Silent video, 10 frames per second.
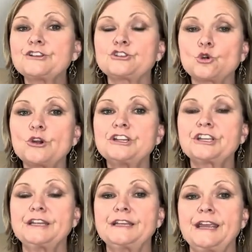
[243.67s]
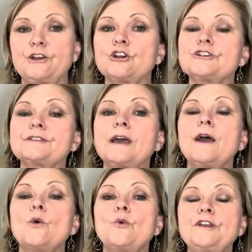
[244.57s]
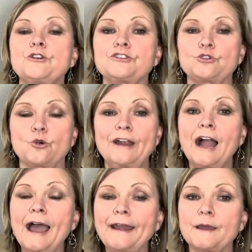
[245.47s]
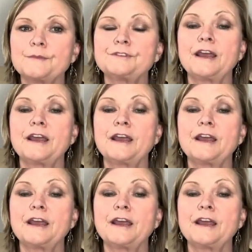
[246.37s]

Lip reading: storage containers when you're storing items.